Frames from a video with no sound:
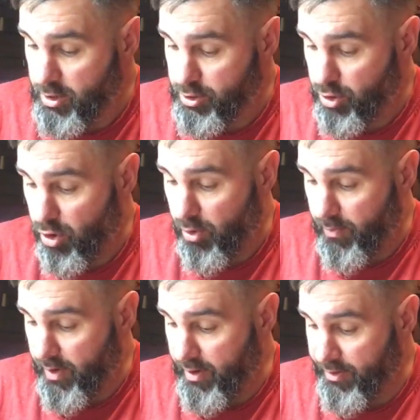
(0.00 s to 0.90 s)
So
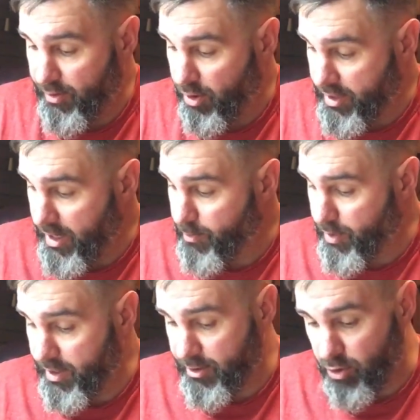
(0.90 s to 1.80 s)
I thought I'd get them
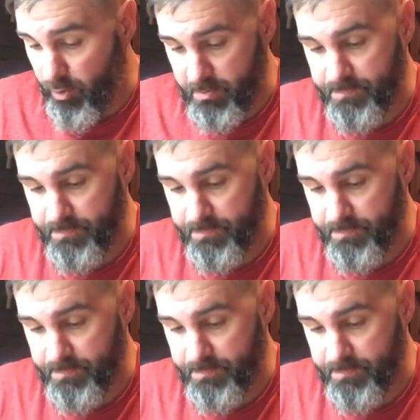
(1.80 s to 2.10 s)
painted up.